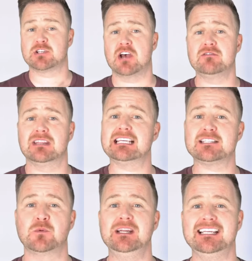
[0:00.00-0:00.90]
so
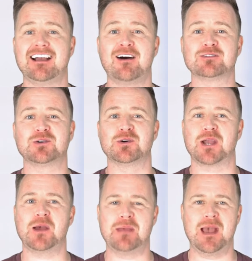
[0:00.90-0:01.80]
this week I'll
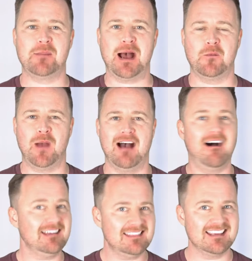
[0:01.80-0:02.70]
talk a bit about where
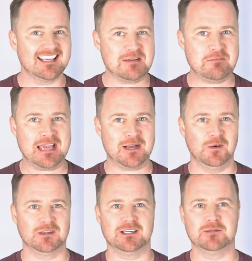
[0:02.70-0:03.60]
I think
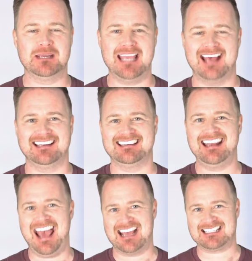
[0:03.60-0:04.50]
Bitcoin could be headed
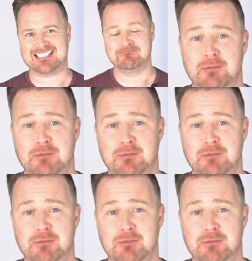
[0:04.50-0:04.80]
next.